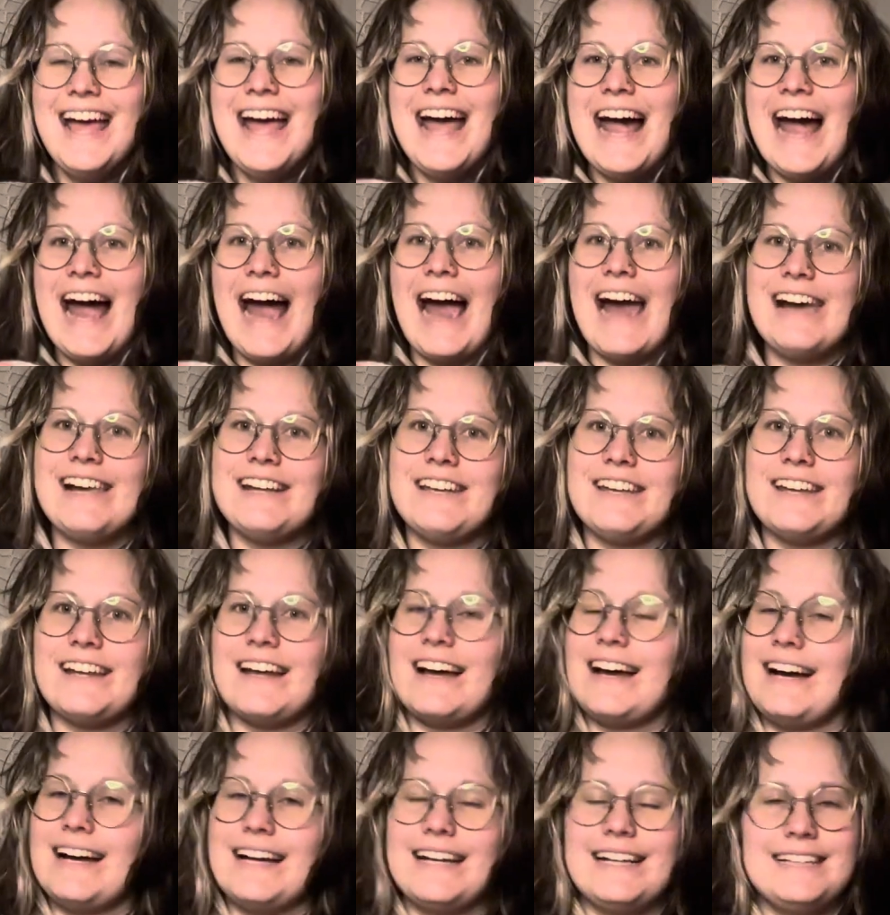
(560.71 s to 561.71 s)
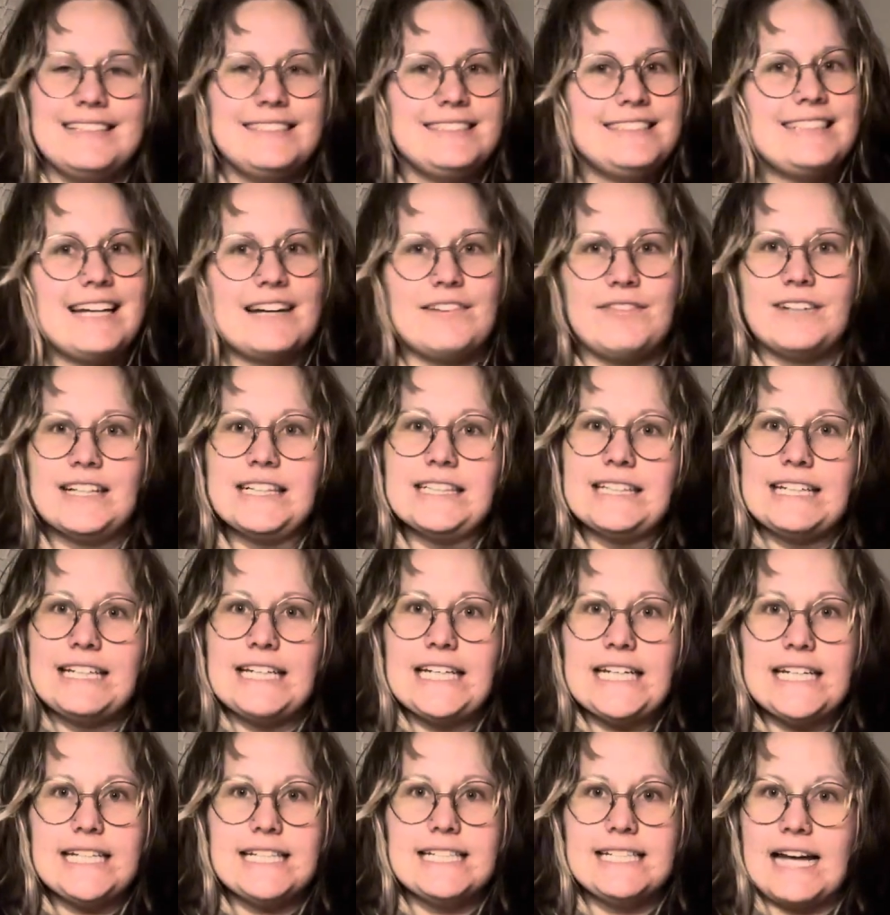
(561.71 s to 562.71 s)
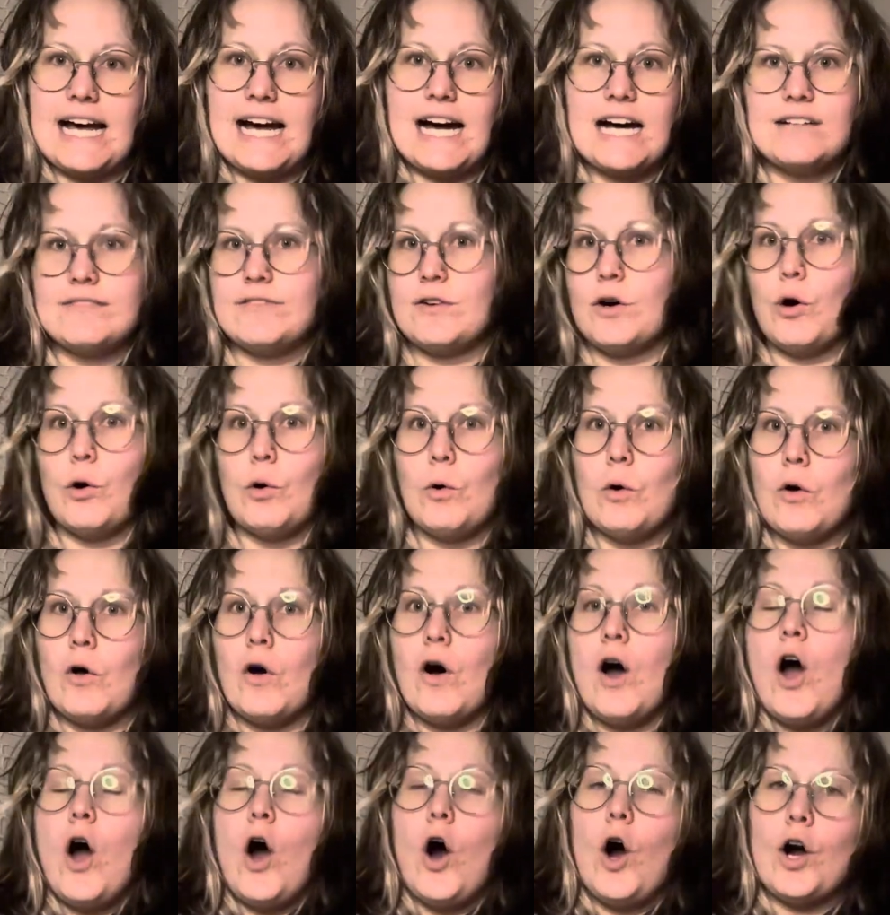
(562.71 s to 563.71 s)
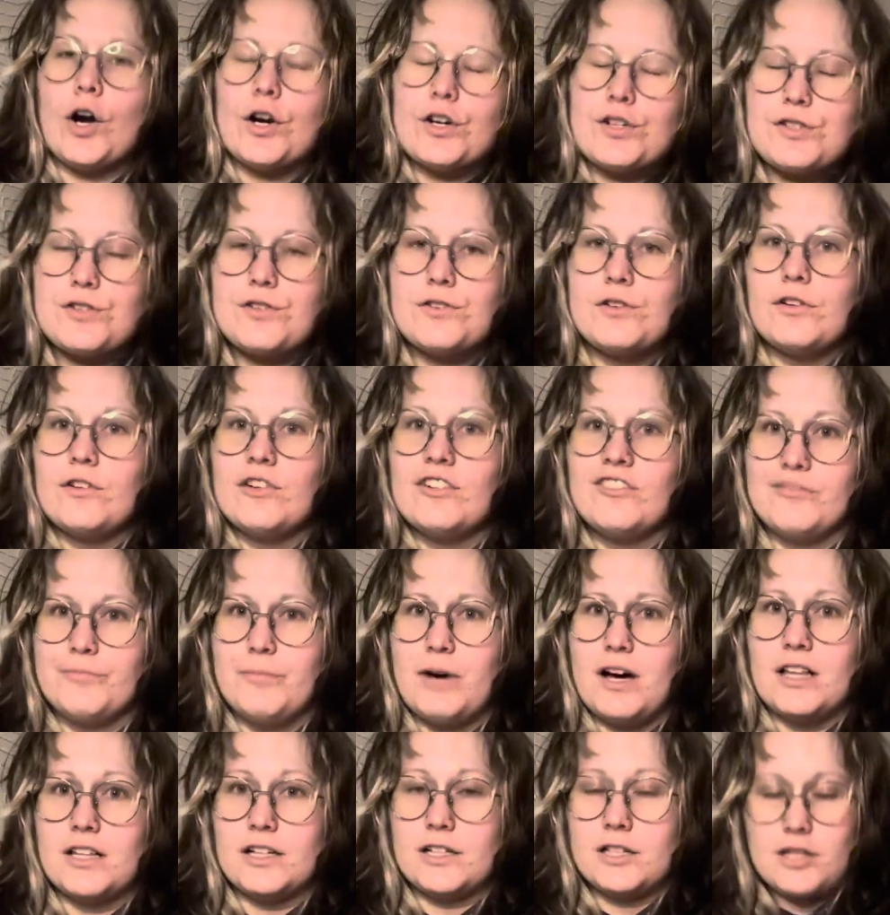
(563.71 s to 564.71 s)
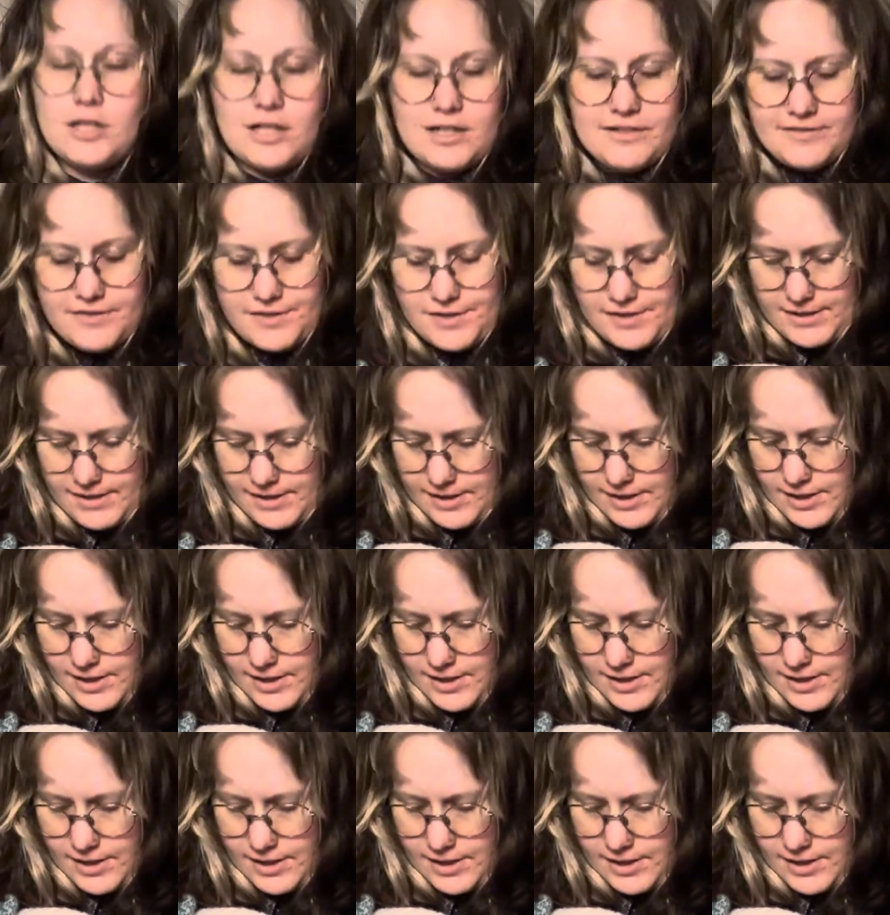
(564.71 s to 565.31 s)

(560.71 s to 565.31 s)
And I definitely need to have a whole arsenal of balaclavas